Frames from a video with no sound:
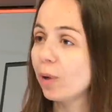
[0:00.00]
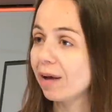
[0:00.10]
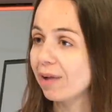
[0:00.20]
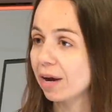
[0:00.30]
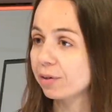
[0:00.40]

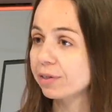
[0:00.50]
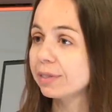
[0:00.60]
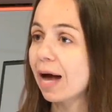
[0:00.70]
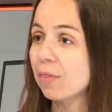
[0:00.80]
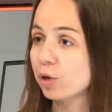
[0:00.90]
have errors
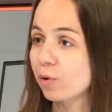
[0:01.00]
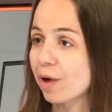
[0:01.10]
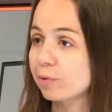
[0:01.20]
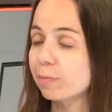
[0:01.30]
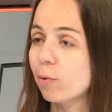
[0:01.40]
on their
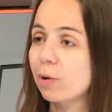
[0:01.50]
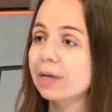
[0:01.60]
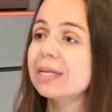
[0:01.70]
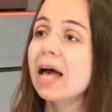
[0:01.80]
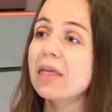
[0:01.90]
credit
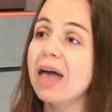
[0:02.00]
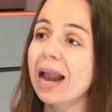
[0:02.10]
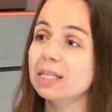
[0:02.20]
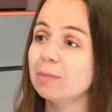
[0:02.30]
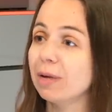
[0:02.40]
reports that
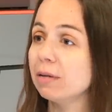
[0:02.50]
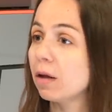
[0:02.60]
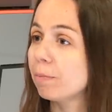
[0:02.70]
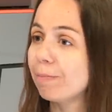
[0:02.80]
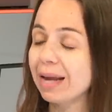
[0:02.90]
has been
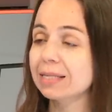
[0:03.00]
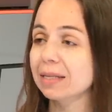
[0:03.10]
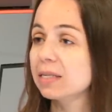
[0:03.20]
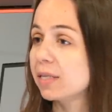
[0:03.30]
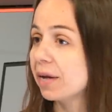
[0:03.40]
based on
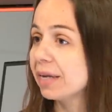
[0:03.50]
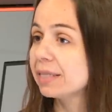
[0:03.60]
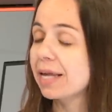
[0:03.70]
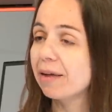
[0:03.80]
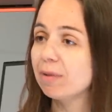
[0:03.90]
studies
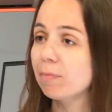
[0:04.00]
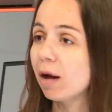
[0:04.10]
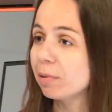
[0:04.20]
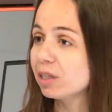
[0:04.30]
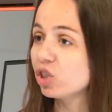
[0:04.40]
that have been
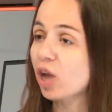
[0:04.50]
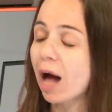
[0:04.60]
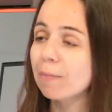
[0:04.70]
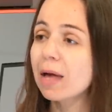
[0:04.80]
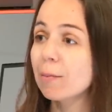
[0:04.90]
published
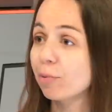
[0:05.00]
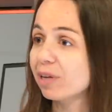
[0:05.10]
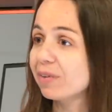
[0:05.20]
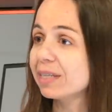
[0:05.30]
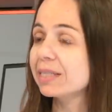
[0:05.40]
um,
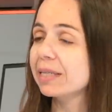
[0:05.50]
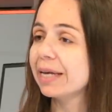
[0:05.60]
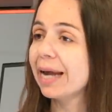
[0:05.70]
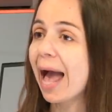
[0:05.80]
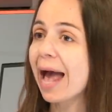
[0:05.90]

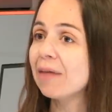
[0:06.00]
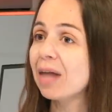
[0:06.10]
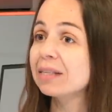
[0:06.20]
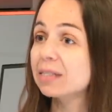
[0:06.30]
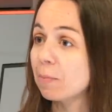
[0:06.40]
previously, and
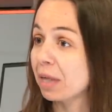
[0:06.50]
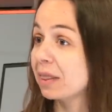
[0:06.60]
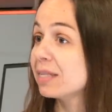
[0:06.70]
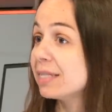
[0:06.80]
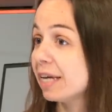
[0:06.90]
that's something that
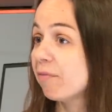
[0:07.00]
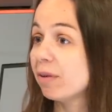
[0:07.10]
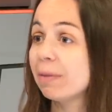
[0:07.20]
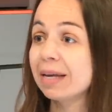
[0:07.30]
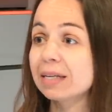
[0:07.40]
the C F P
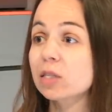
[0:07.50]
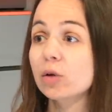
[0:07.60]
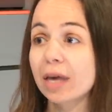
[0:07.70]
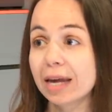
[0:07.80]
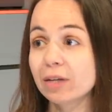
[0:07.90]
B is
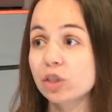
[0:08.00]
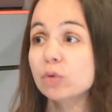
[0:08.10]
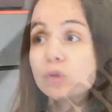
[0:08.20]
looking into.